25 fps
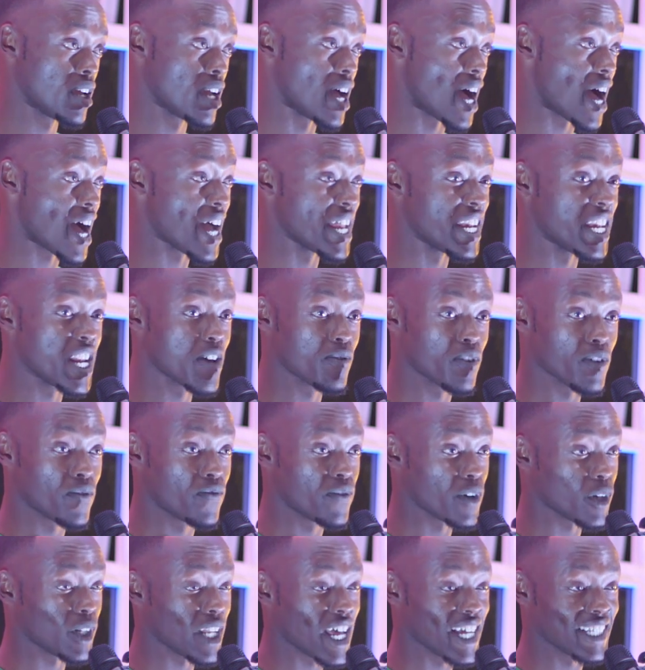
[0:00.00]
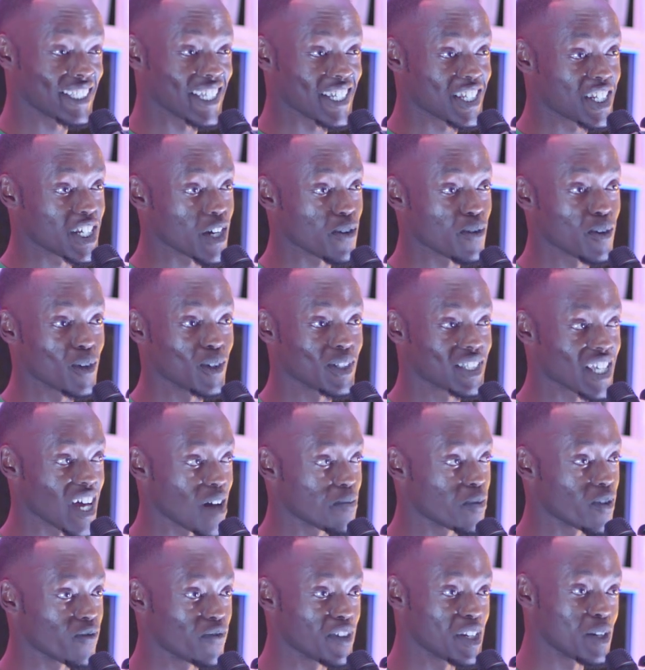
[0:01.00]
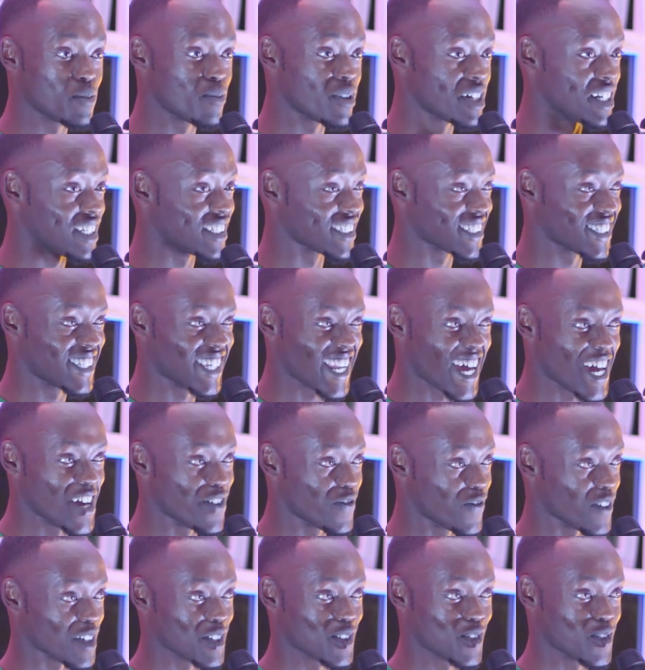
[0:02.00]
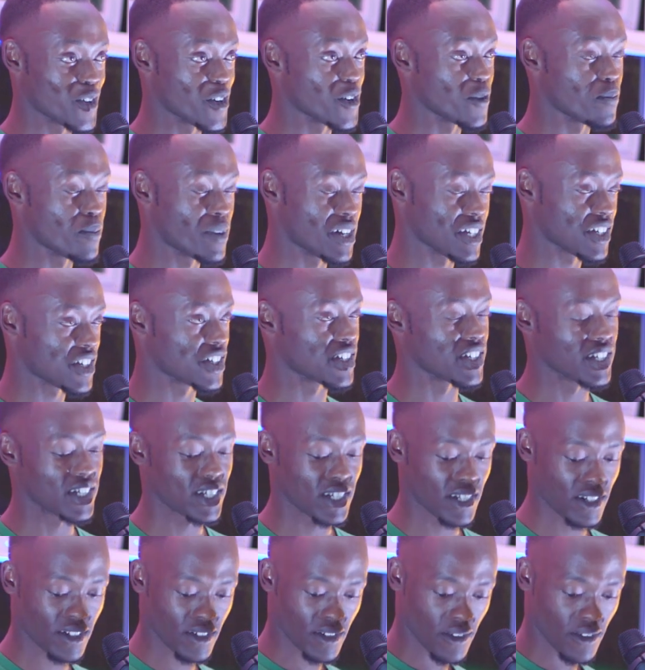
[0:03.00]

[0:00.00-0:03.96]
I had never felt like the cherry on top of anybody's life, I swear on my shit.